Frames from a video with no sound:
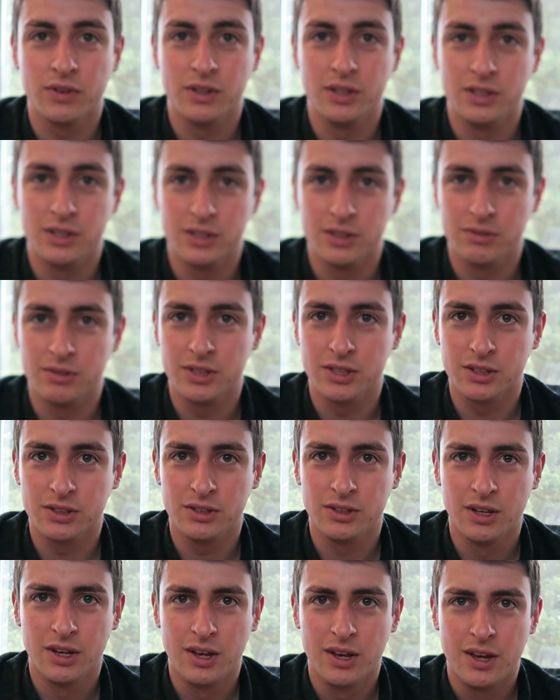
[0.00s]
if I need to
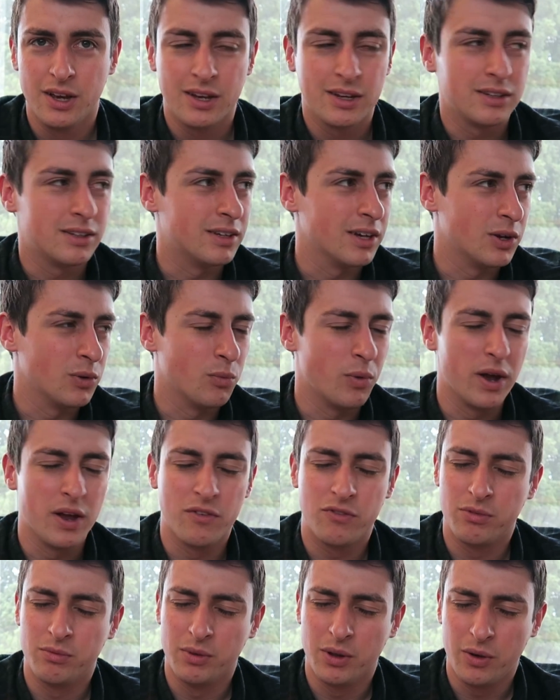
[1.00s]
just get
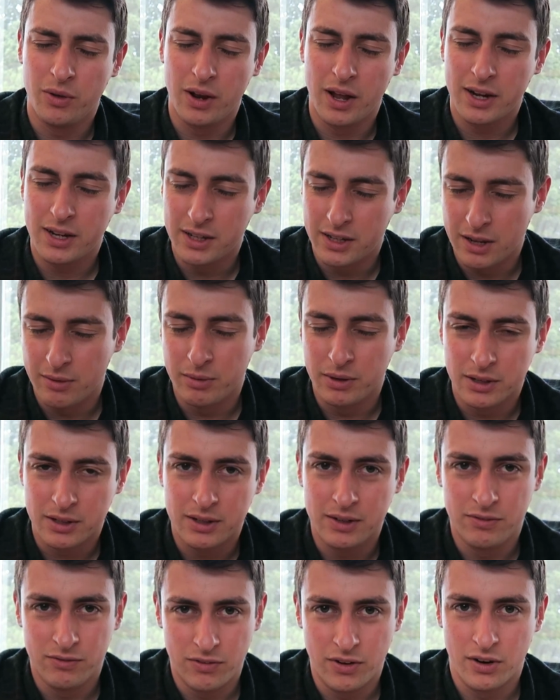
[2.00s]
away from the whole
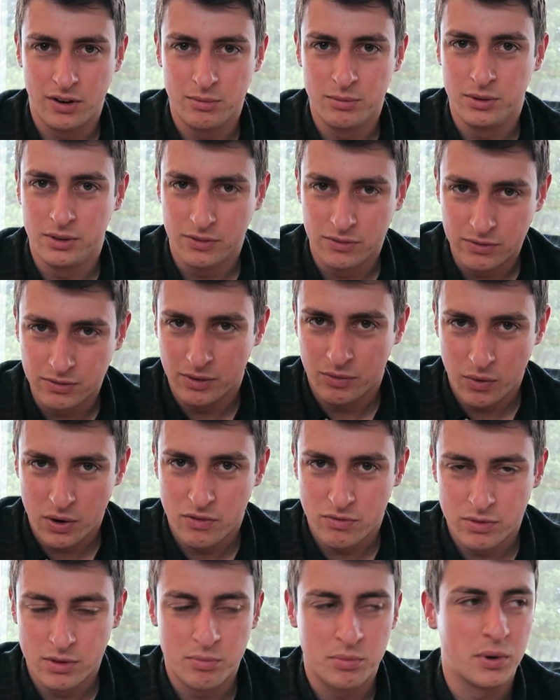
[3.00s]
academic environment,
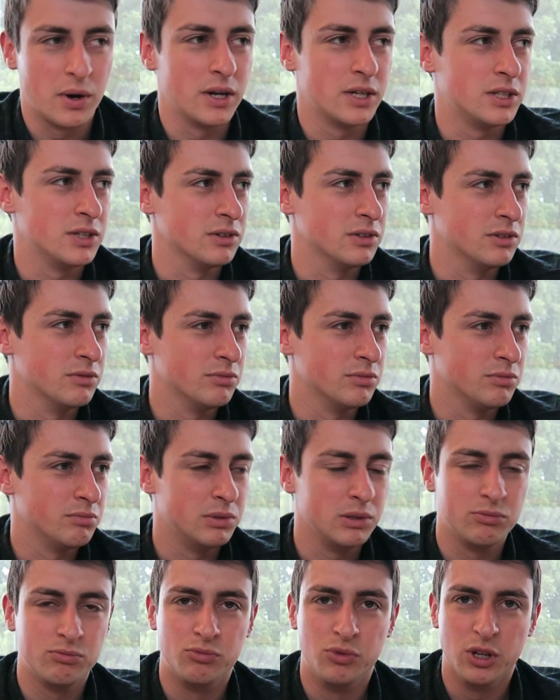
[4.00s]
away from the pressure, and
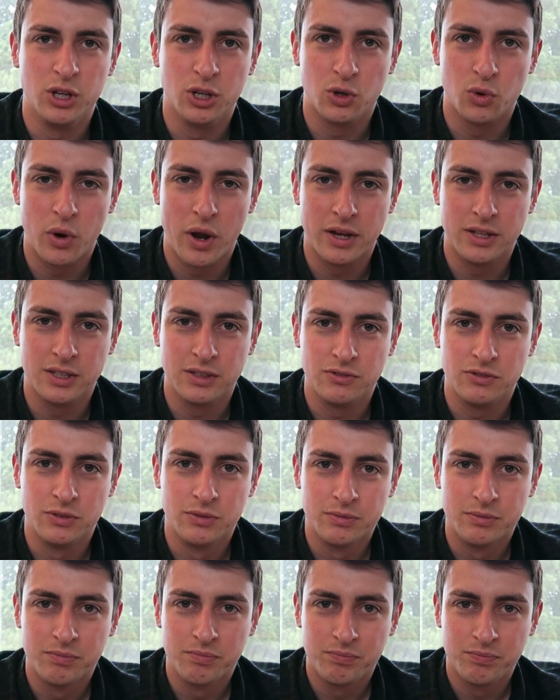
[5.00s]
be really creative.
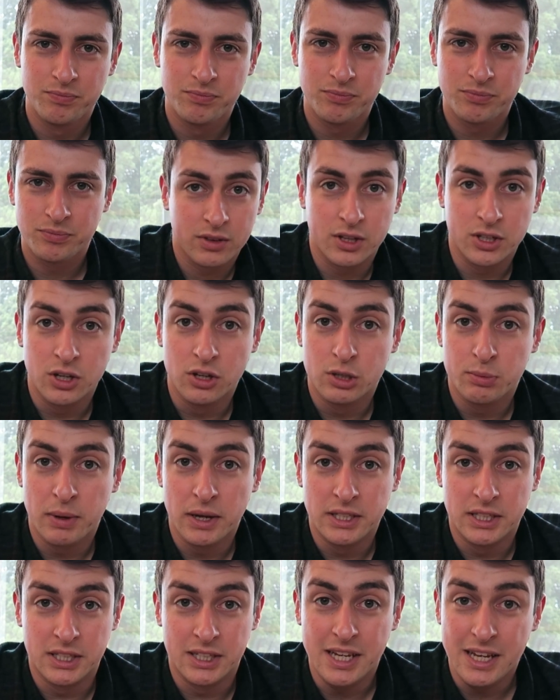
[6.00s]
There's loads of
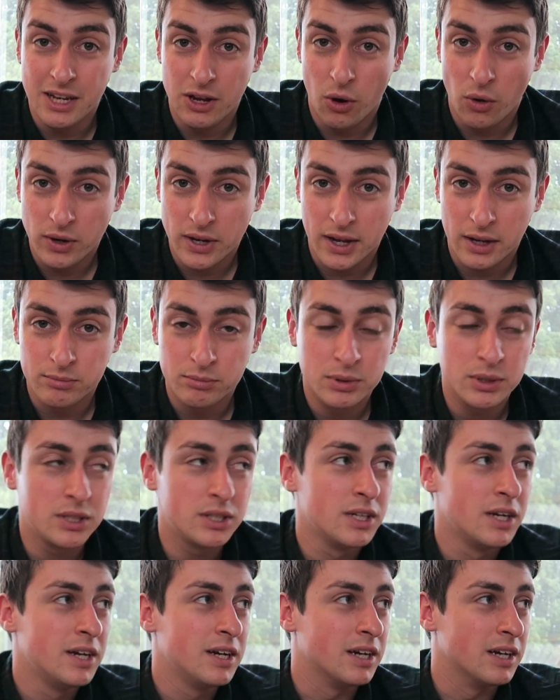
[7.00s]
places to eat on
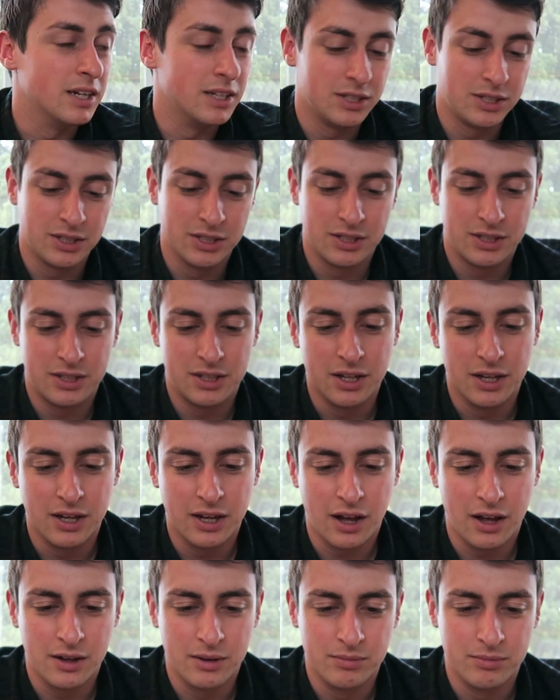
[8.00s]
campus. It's just that
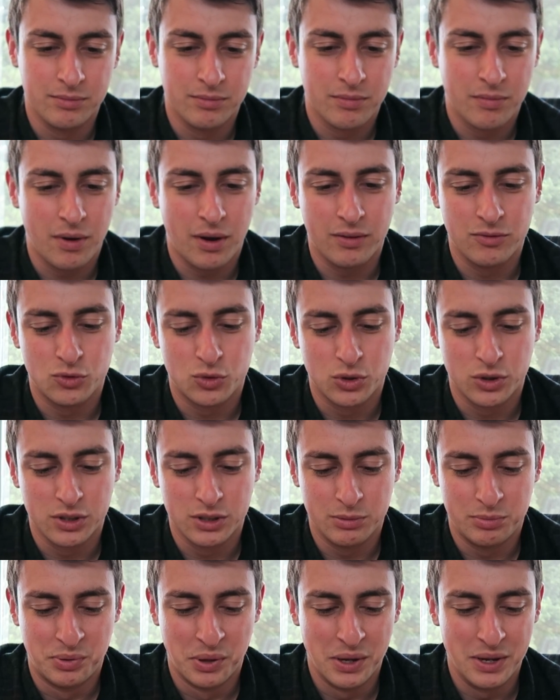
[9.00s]
I'm
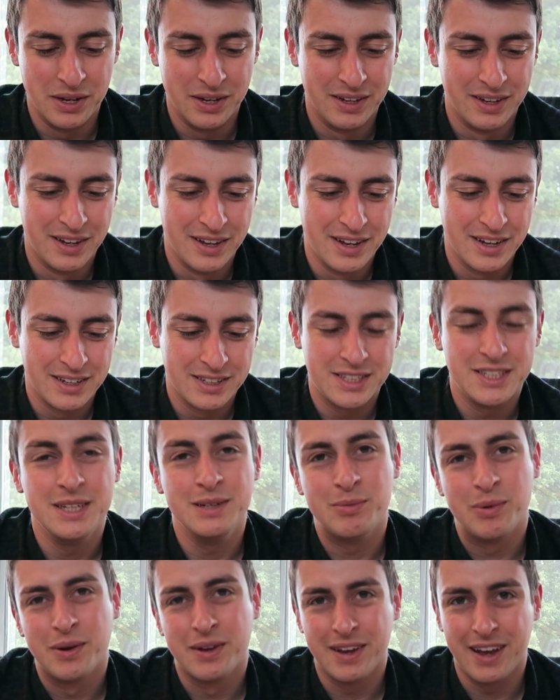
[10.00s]
trying to be
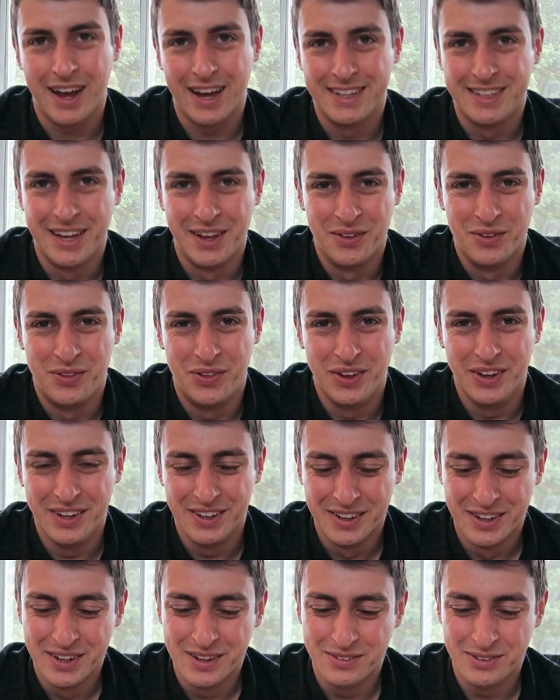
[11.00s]
cheap and
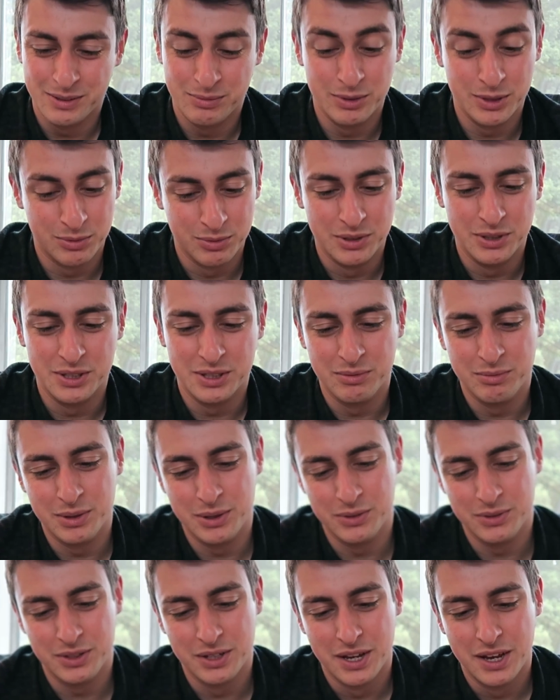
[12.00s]
healthy, which means reusing
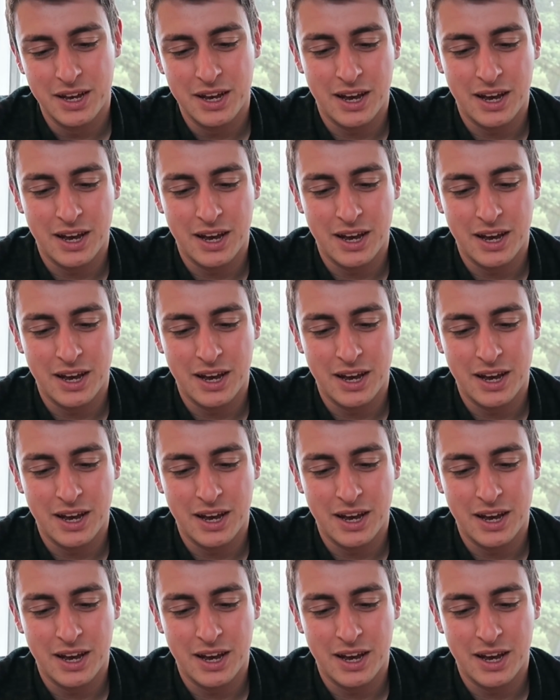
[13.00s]
meals